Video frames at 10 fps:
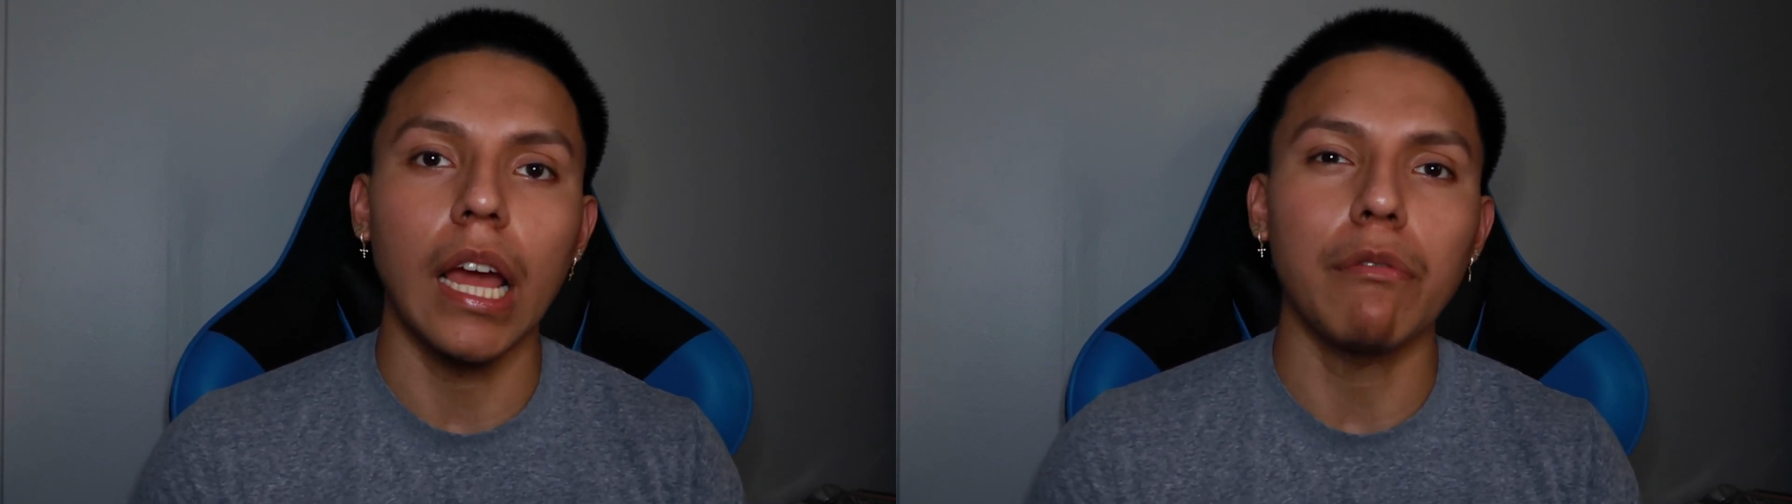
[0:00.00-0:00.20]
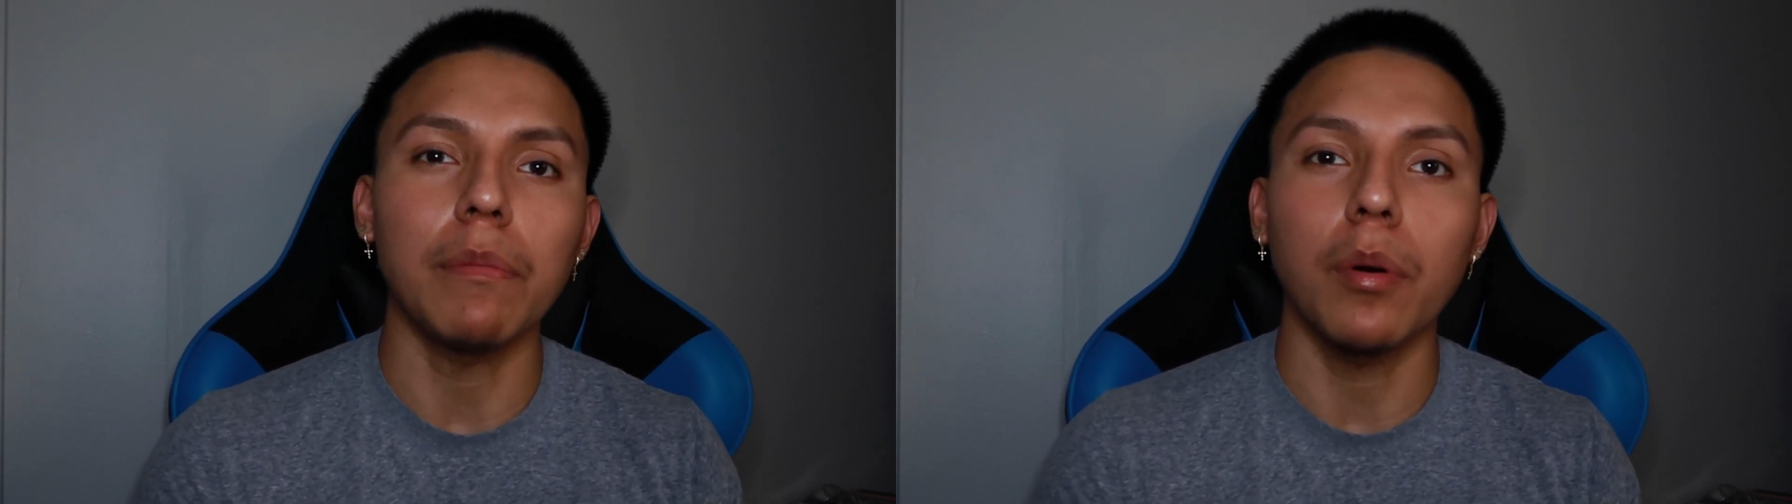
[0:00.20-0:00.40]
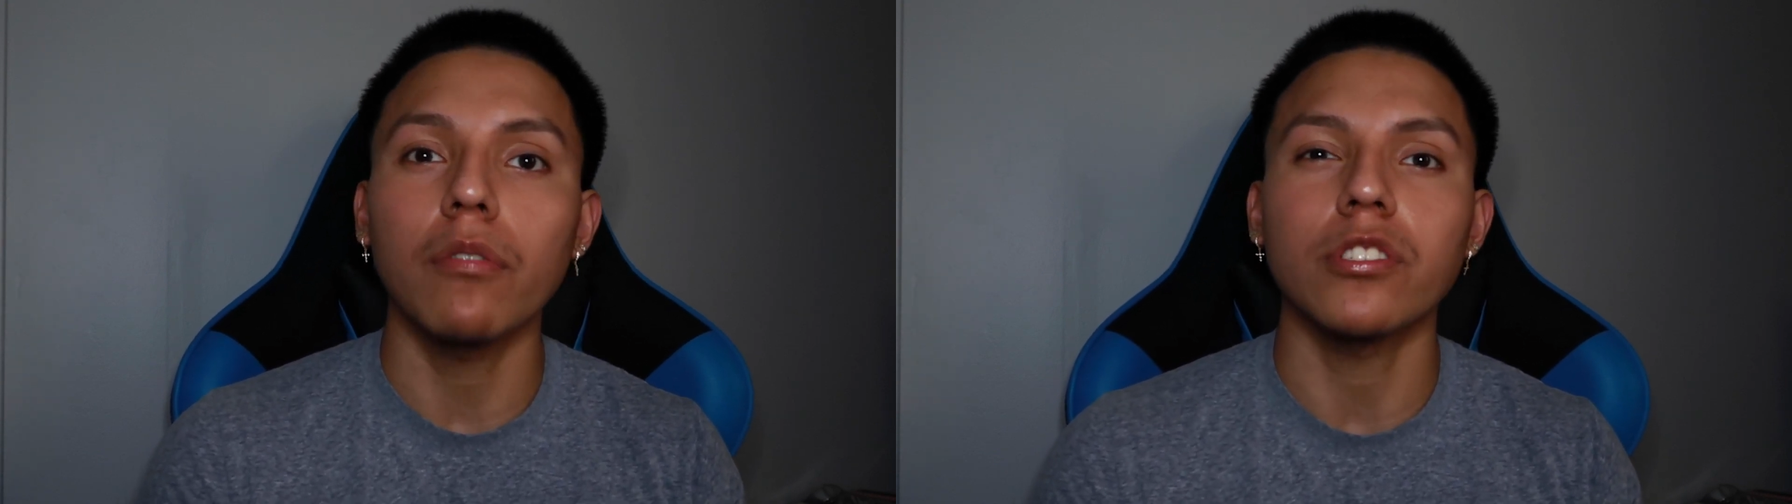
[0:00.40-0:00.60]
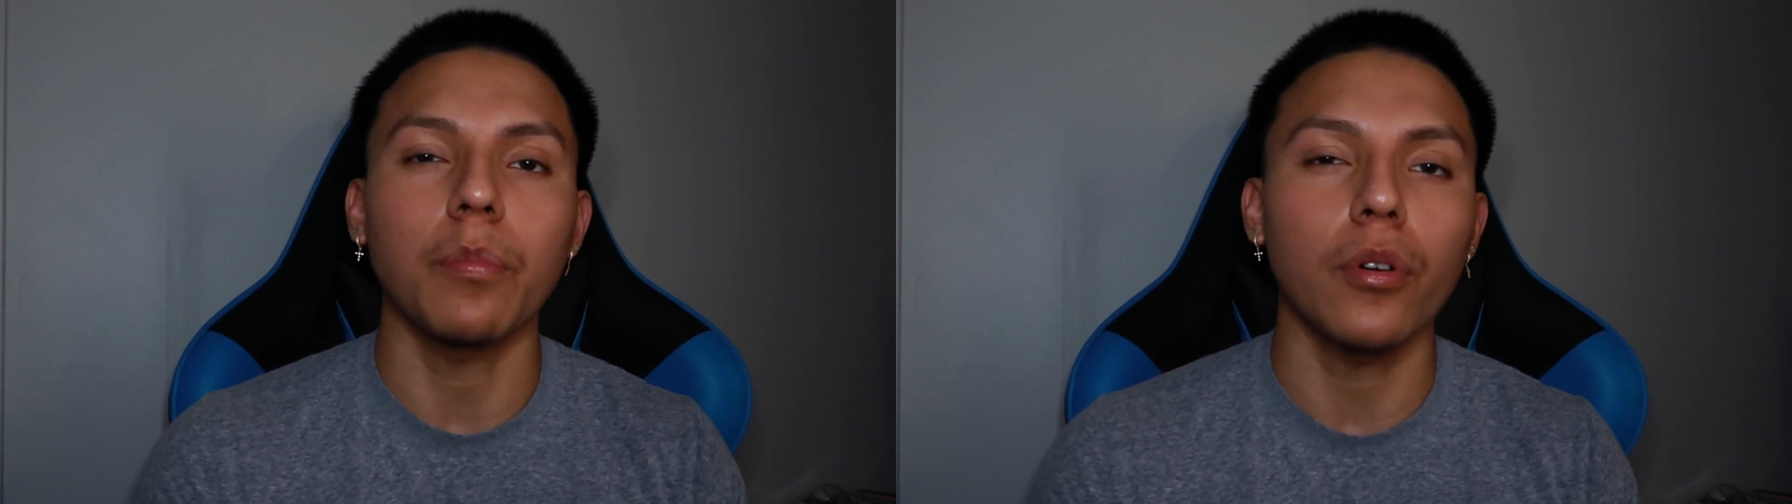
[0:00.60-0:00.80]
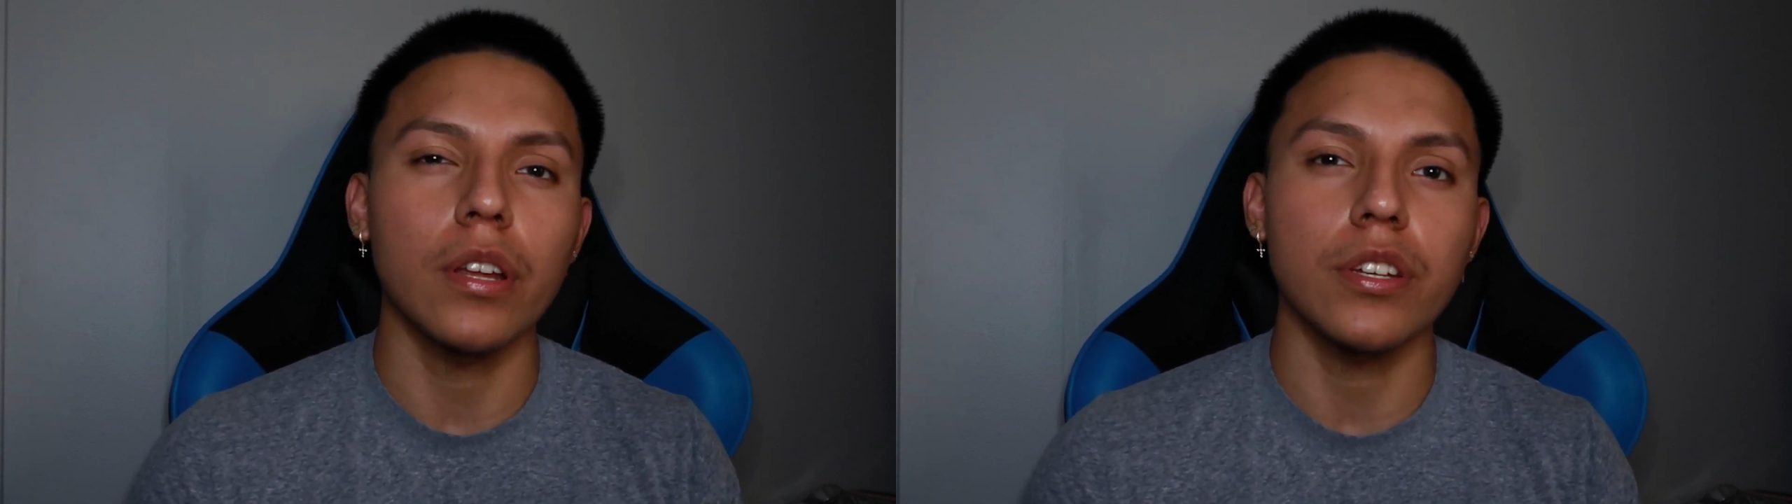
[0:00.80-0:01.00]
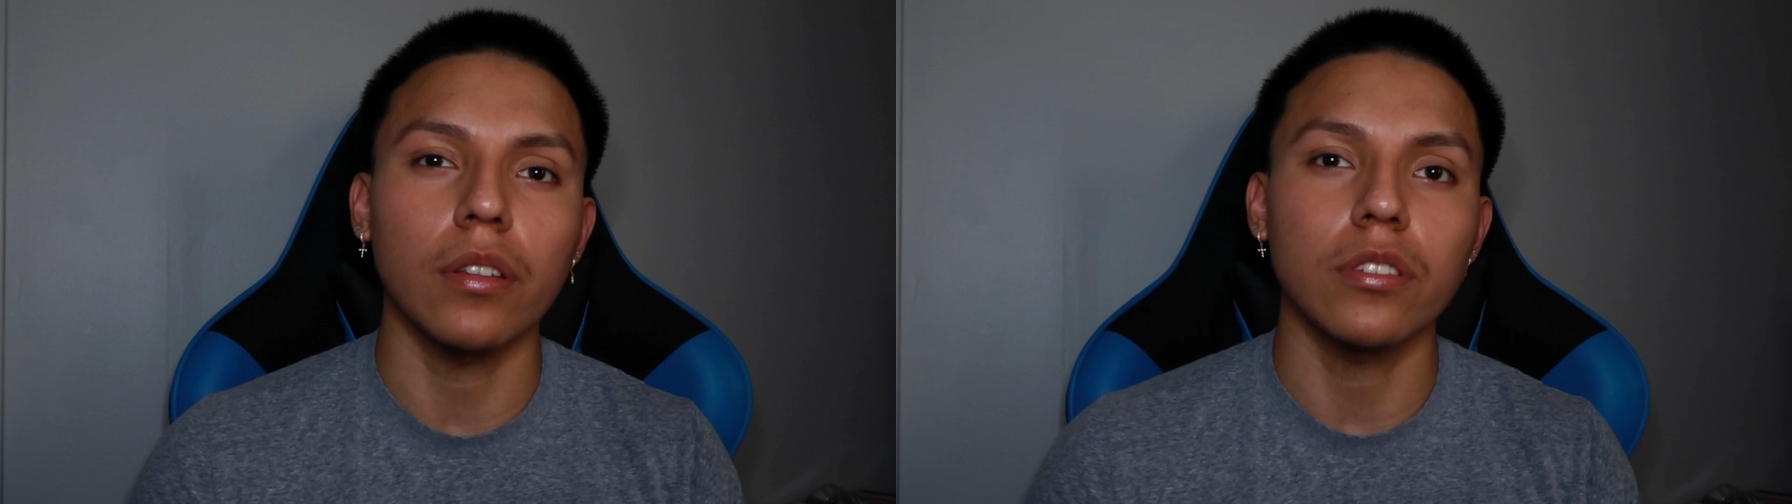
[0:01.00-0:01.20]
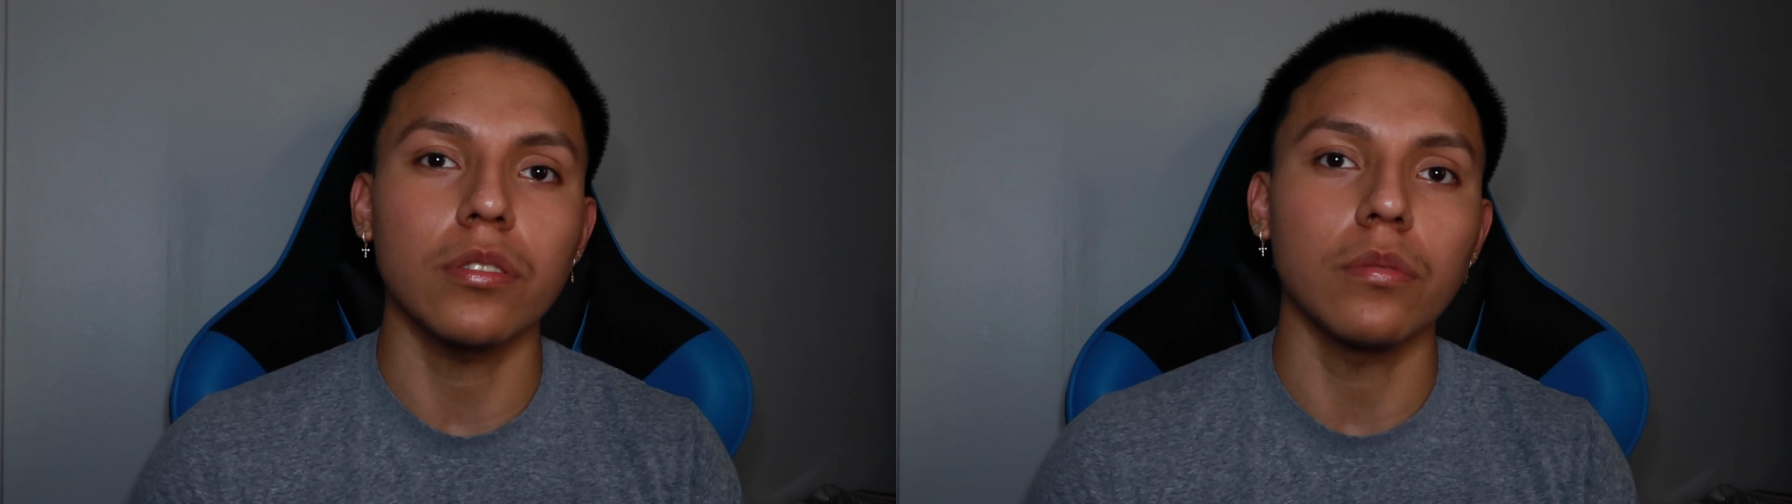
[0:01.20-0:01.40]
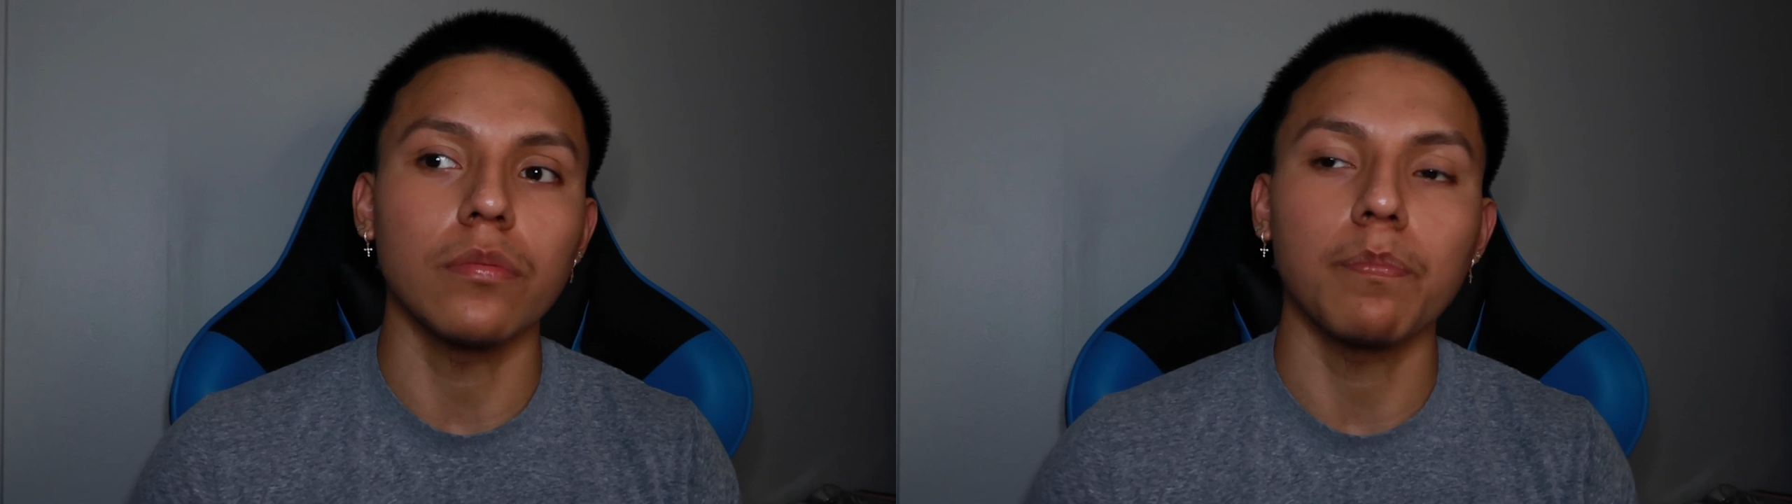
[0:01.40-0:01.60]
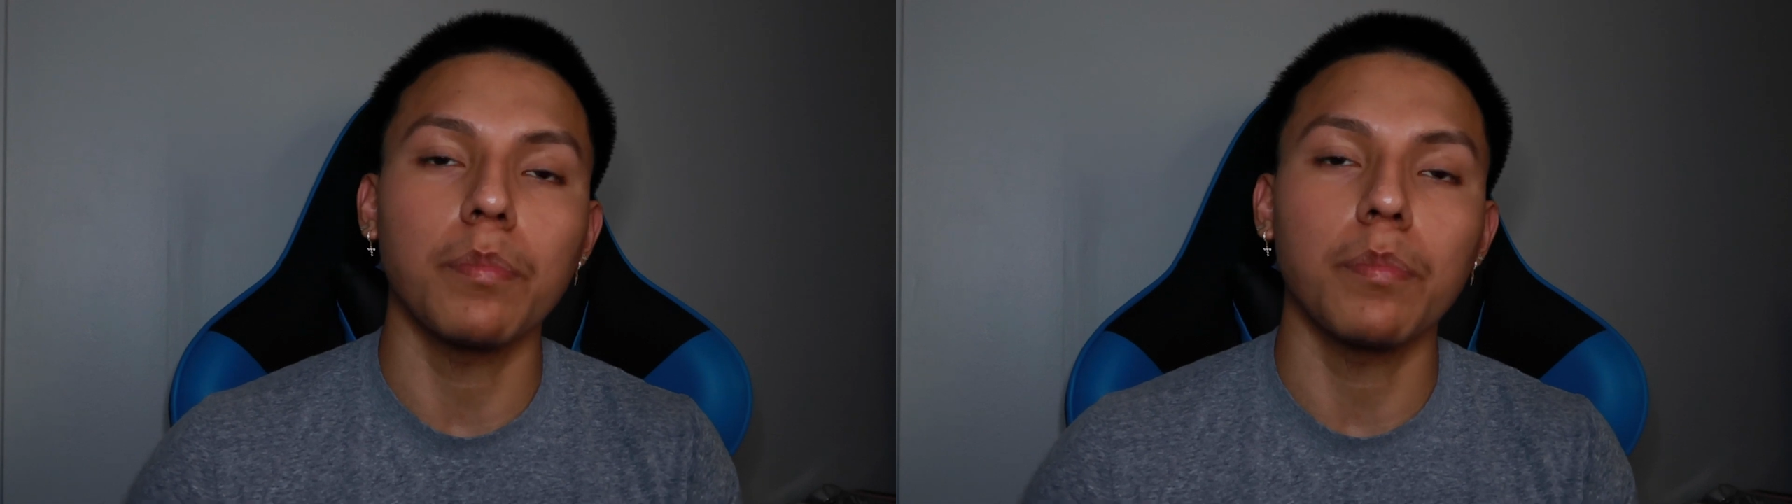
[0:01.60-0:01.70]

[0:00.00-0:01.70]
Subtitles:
and we both support each other to